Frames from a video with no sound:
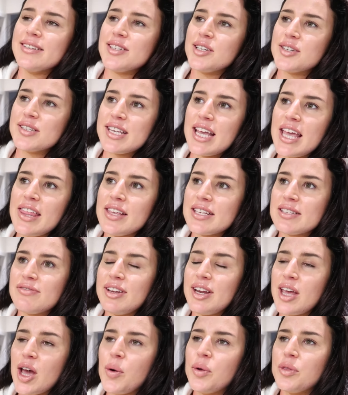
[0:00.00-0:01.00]
so you see in this
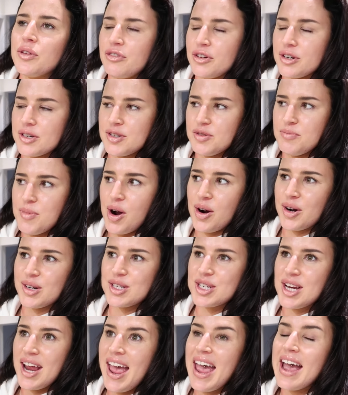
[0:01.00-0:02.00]
video on the 1st of March,